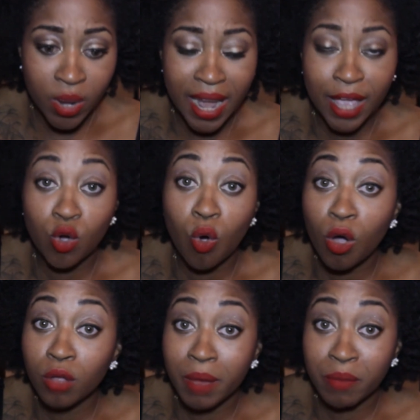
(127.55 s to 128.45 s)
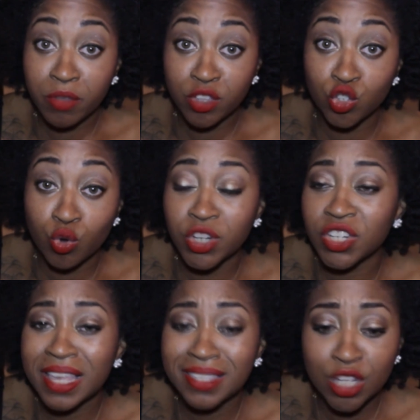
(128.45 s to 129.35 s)
and I called my brother George
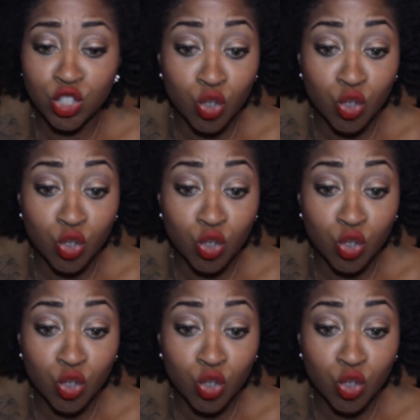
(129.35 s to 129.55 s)
and I said,